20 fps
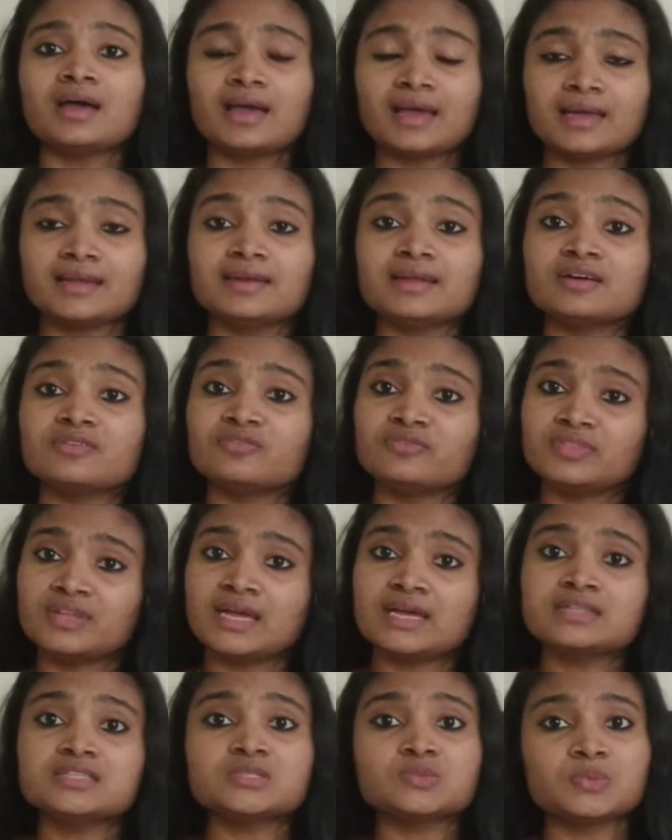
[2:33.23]
And
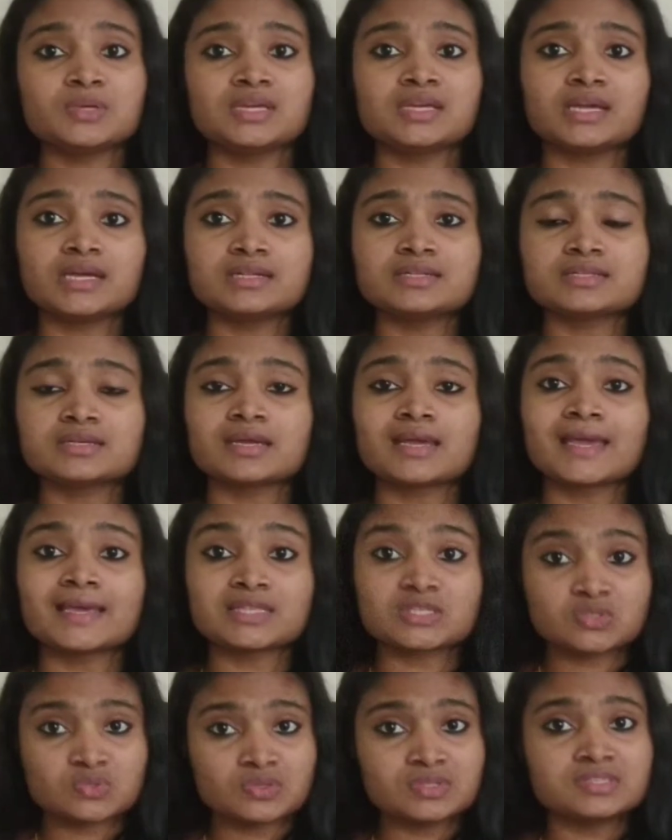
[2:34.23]
hence we get
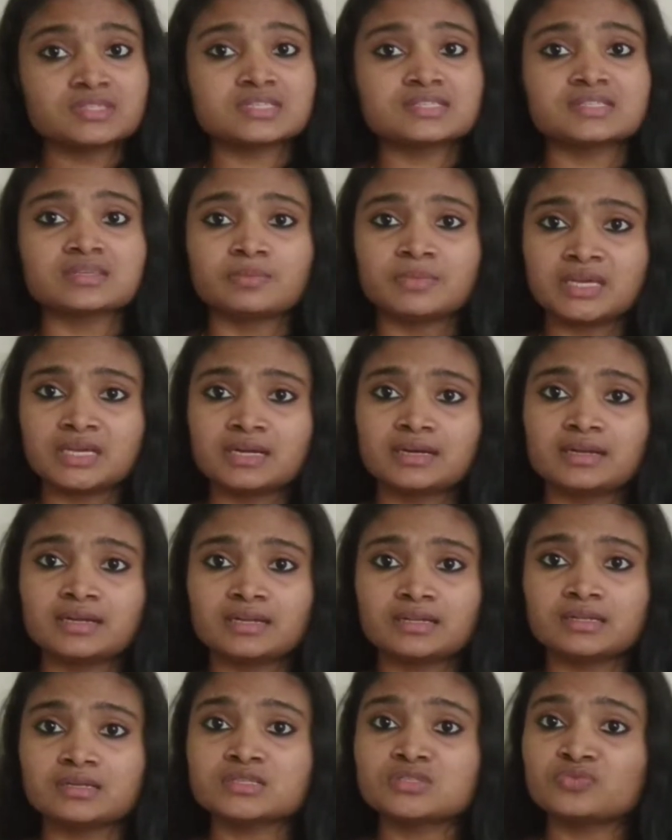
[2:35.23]
extrinsic
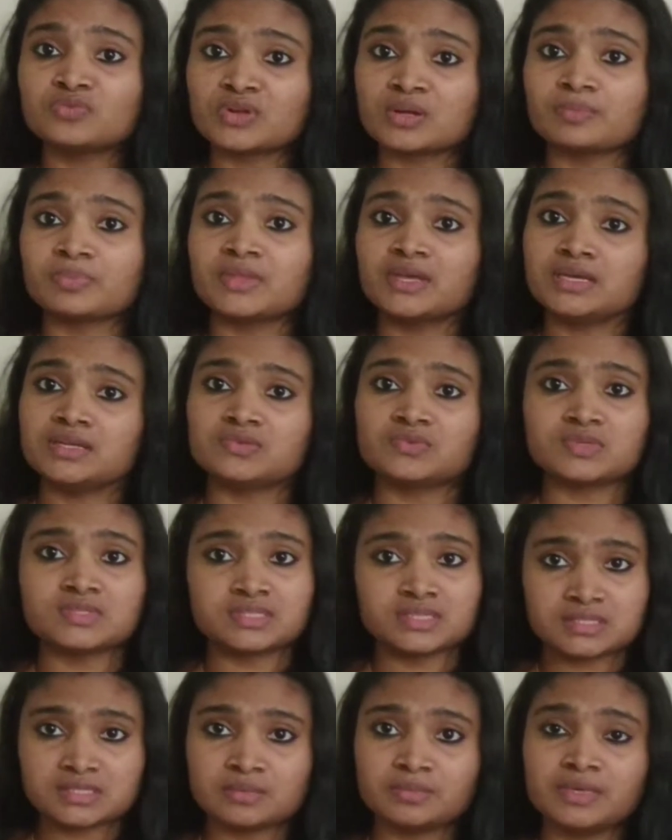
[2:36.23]
semiconductors from the
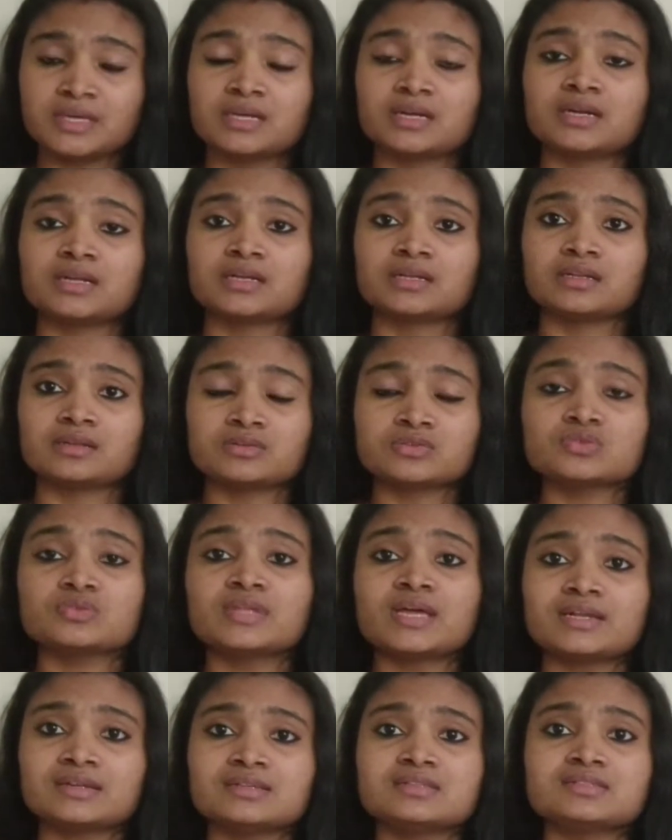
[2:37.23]
intrinsic semiconductor. So
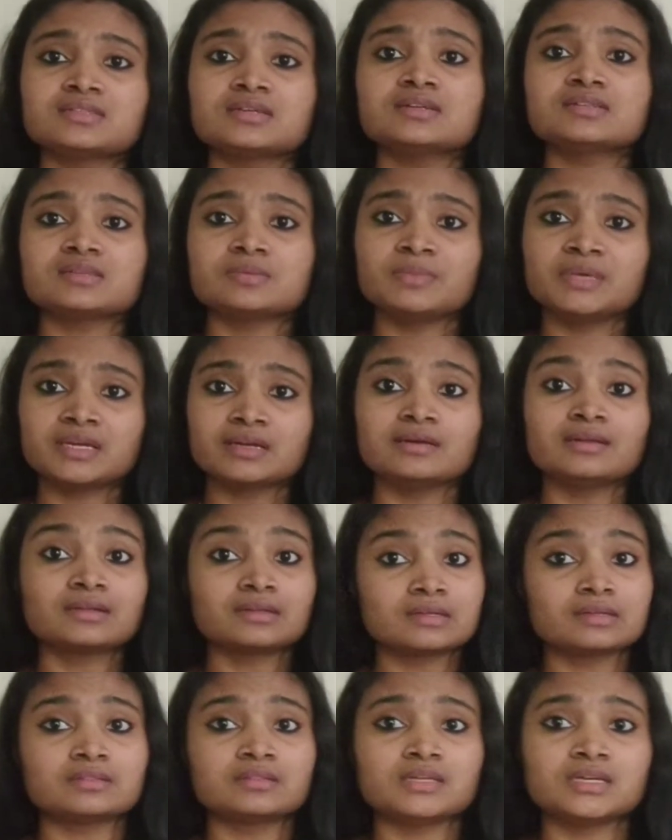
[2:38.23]
that is a
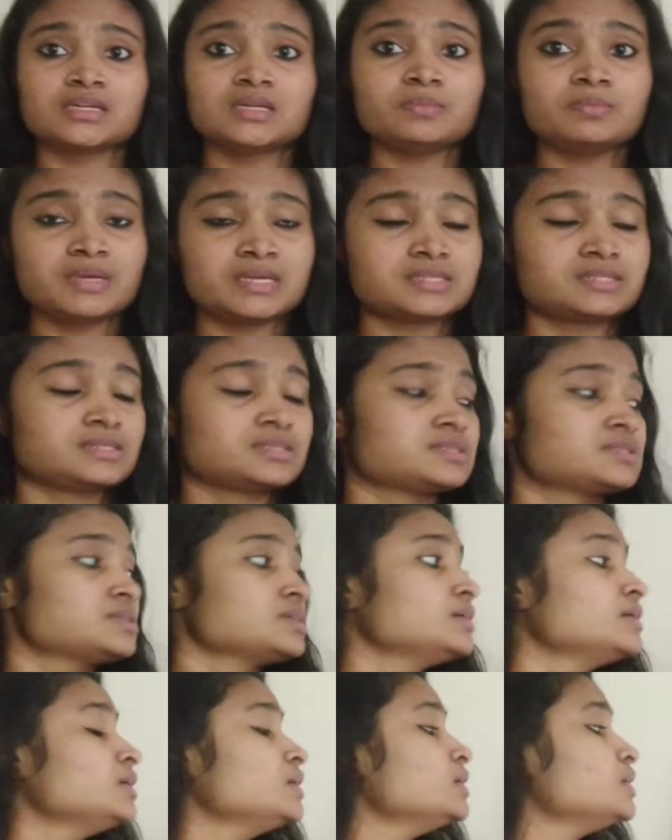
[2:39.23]
semiconductor theory basics.